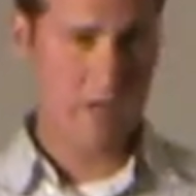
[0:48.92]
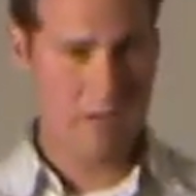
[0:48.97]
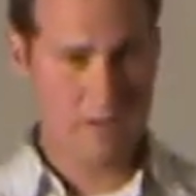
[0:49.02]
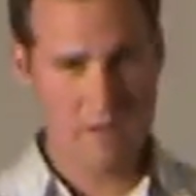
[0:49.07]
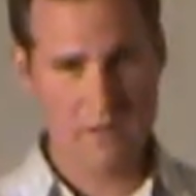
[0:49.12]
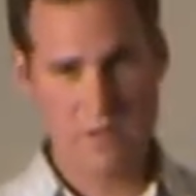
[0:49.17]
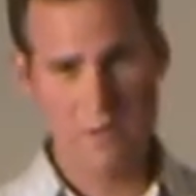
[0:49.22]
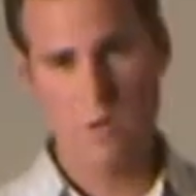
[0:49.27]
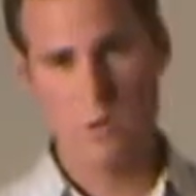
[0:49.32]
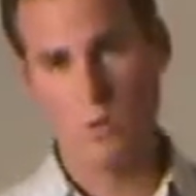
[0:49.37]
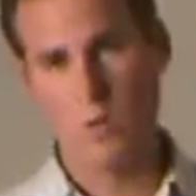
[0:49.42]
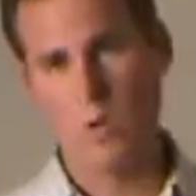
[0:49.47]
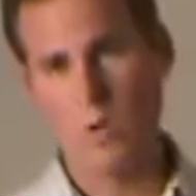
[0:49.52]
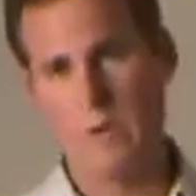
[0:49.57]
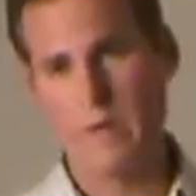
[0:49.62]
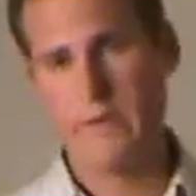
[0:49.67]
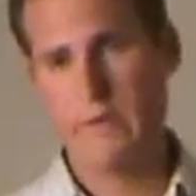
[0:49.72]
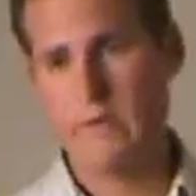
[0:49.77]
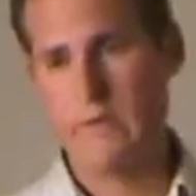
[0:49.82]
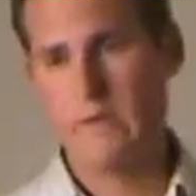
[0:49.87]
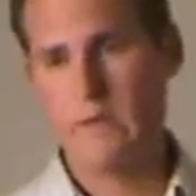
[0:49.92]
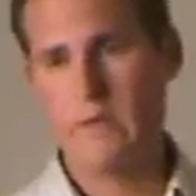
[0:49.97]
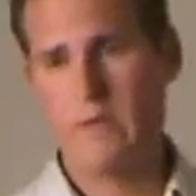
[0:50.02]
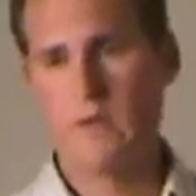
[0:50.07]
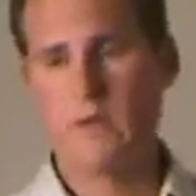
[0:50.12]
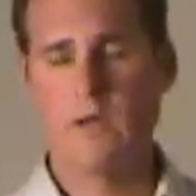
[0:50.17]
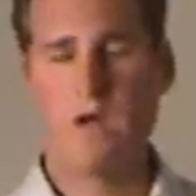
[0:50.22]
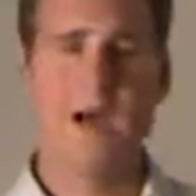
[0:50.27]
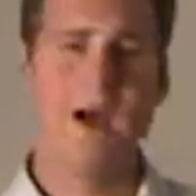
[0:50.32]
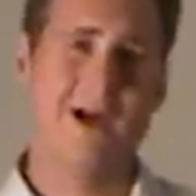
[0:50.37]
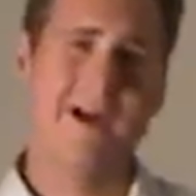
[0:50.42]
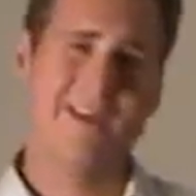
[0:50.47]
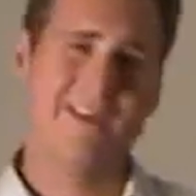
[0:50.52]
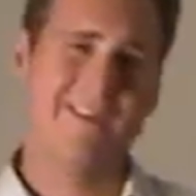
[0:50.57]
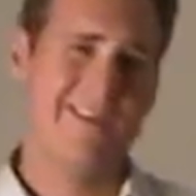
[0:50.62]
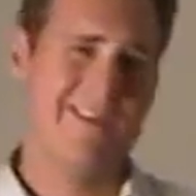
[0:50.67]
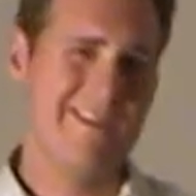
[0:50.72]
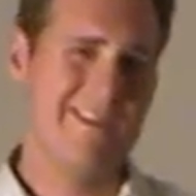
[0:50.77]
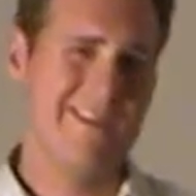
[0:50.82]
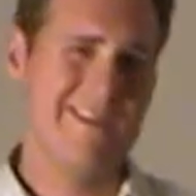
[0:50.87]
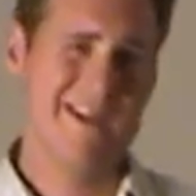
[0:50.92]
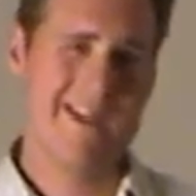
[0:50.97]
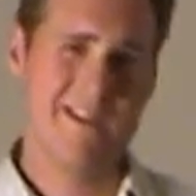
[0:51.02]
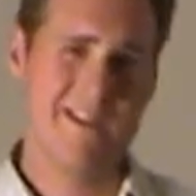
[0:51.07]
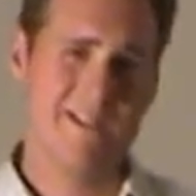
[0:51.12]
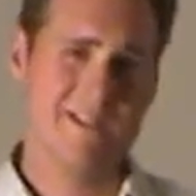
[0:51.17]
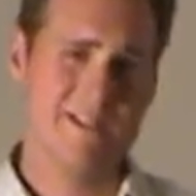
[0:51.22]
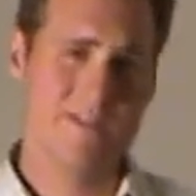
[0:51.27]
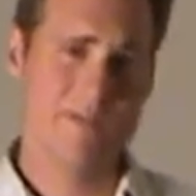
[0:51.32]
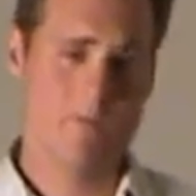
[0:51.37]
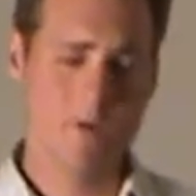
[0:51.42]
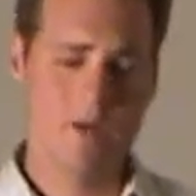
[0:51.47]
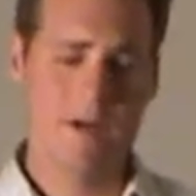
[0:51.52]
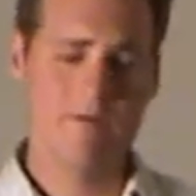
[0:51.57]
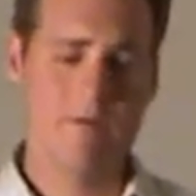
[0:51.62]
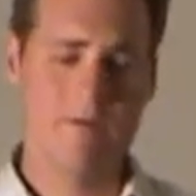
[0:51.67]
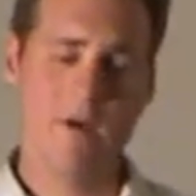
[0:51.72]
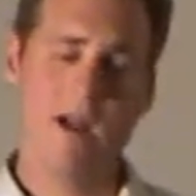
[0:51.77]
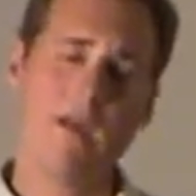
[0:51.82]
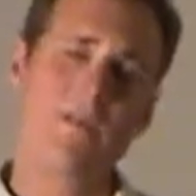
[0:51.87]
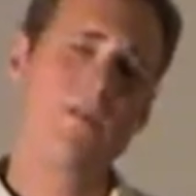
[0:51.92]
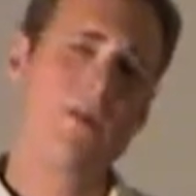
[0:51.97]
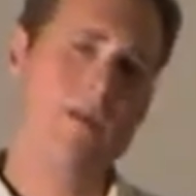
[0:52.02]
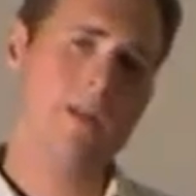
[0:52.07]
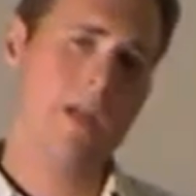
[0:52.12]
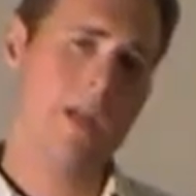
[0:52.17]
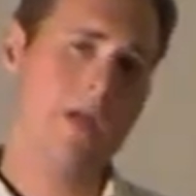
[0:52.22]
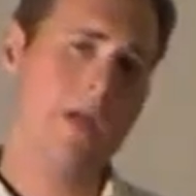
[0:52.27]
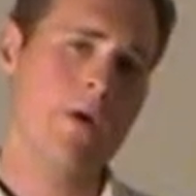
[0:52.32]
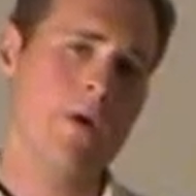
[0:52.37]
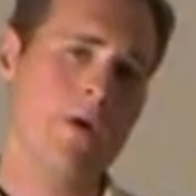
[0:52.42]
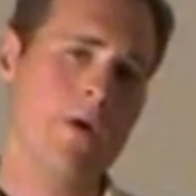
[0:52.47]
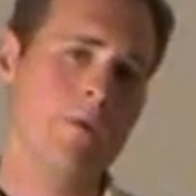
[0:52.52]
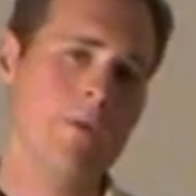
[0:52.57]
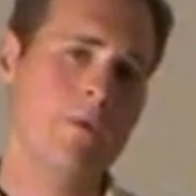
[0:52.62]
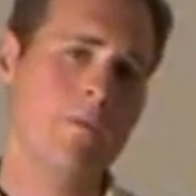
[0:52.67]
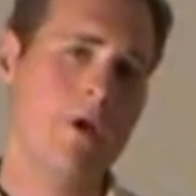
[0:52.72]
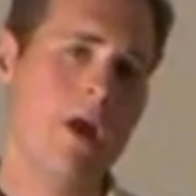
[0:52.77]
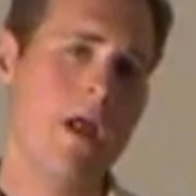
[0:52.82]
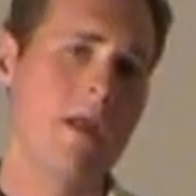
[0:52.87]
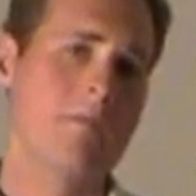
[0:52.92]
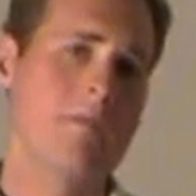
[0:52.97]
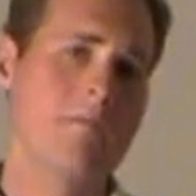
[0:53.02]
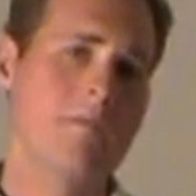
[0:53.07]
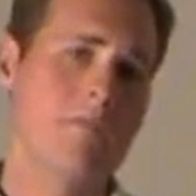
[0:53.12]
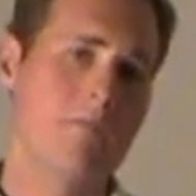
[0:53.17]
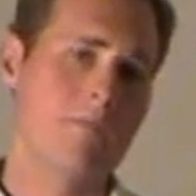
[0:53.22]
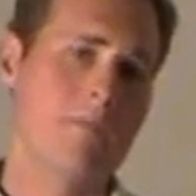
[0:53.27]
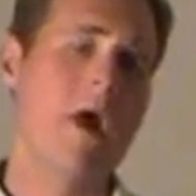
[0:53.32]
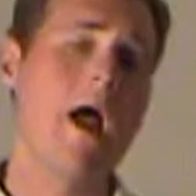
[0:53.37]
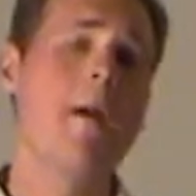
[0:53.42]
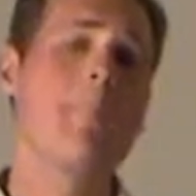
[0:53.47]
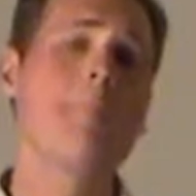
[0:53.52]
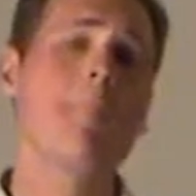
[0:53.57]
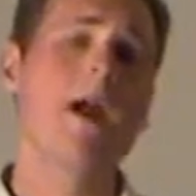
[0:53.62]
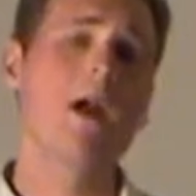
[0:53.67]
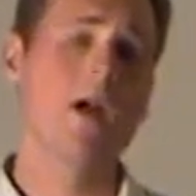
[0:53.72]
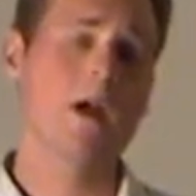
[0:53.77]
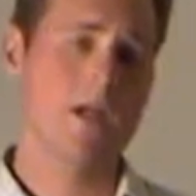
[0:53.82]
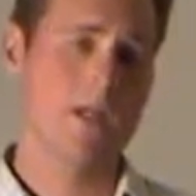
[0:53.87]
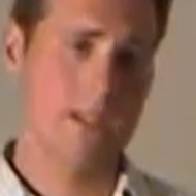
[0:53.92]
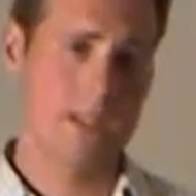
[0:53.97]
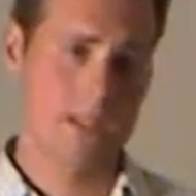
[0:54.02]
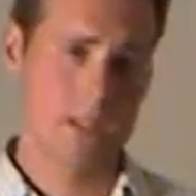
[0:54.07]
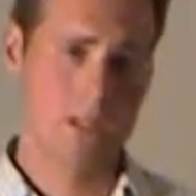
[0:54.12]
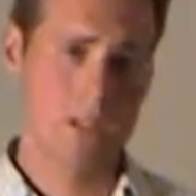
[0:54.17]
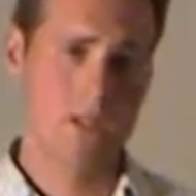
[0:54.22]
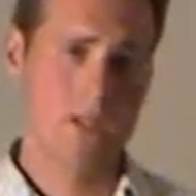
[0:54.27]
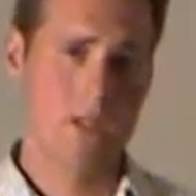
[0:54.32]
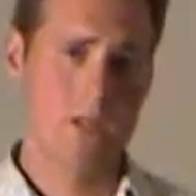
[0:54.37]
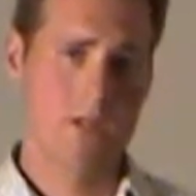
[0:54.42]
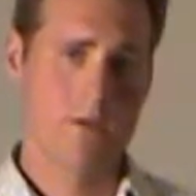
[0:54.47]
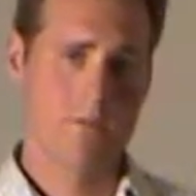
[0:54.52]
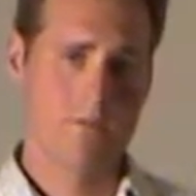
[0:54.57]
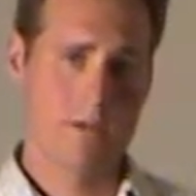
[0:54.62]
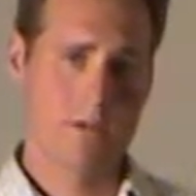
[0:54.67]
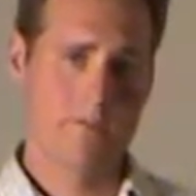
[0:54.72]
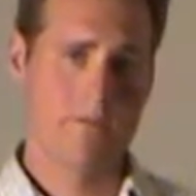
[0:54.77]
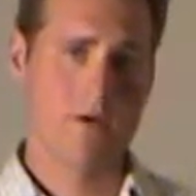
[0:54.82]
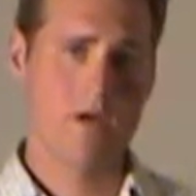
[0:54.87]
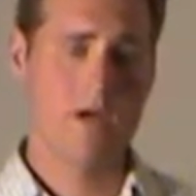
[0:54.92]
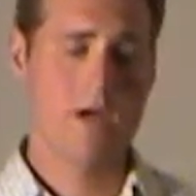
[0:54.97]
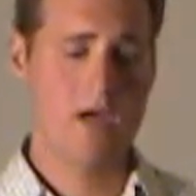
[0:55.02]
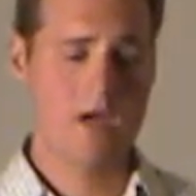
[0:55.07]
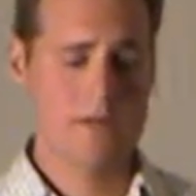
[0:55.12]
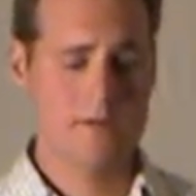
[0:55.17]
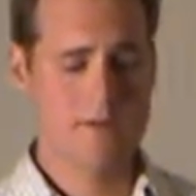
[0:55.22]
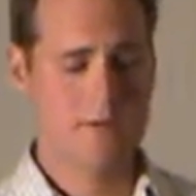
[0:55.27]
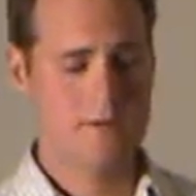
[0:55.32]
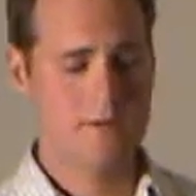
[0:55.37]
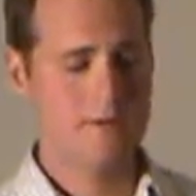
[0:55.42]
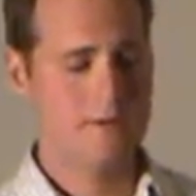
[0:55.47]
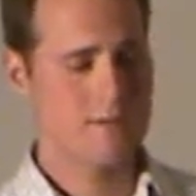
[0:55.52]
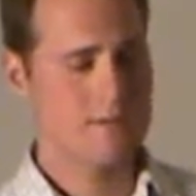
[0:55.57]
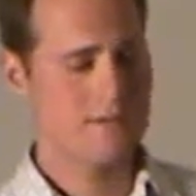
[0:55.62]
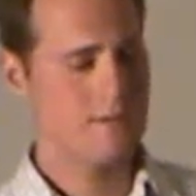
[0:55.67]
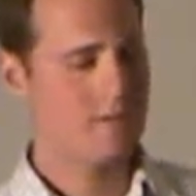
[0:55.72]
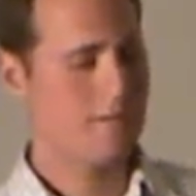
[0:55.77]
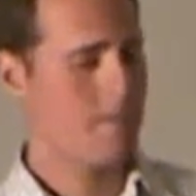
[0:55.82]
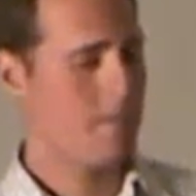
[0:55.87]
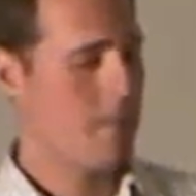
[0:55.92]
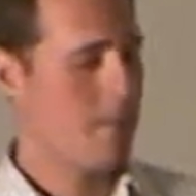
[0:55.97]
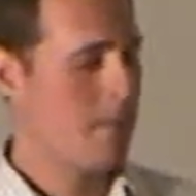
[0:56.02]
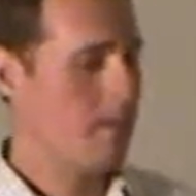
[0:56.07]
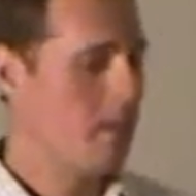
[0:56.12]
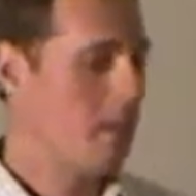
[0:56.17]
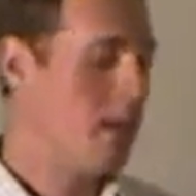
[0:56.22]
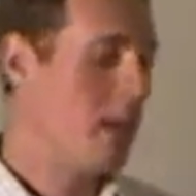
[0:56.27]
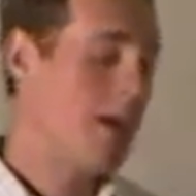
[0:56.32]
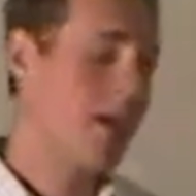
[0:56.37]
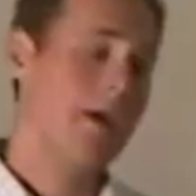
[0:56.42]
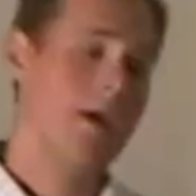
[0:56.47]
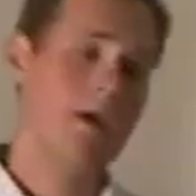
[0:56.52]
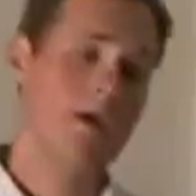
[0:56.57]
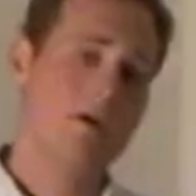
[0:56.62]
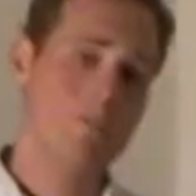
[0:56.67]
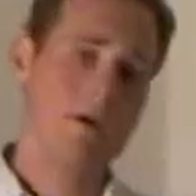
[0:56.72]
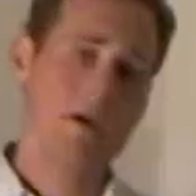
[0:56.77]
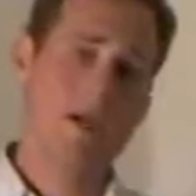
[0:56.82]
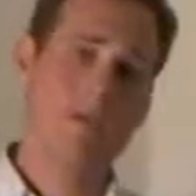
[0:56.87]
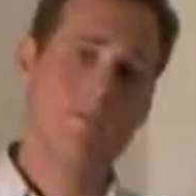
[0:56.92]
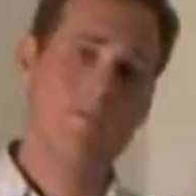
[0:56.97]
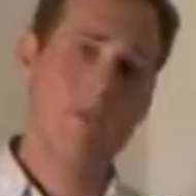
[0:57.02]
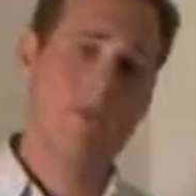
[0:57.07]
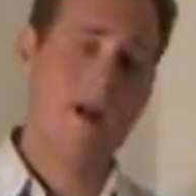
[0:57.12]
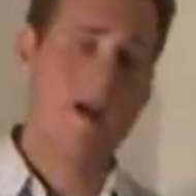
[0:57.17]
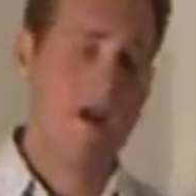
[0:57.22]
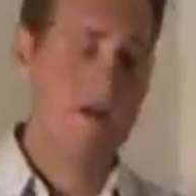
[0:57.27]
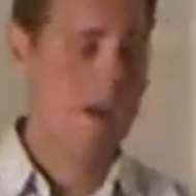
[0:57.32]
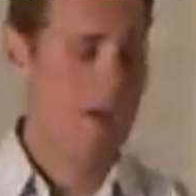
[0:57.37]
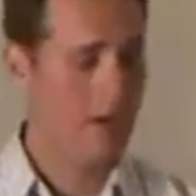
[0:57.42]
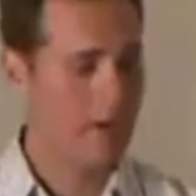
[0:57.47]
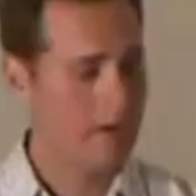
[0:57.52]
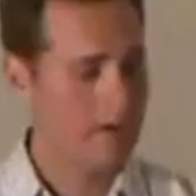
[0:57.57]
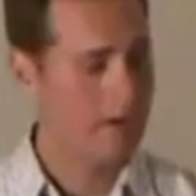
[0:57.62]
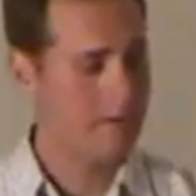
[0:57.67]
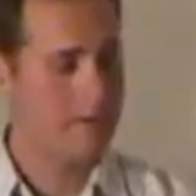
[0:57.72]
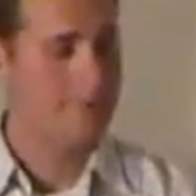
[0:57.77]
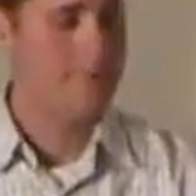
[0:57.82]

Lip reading: anything you want. Hockey, tennis, whatever. But I think that area will probably primarily be for concerts. Here we have the brown area.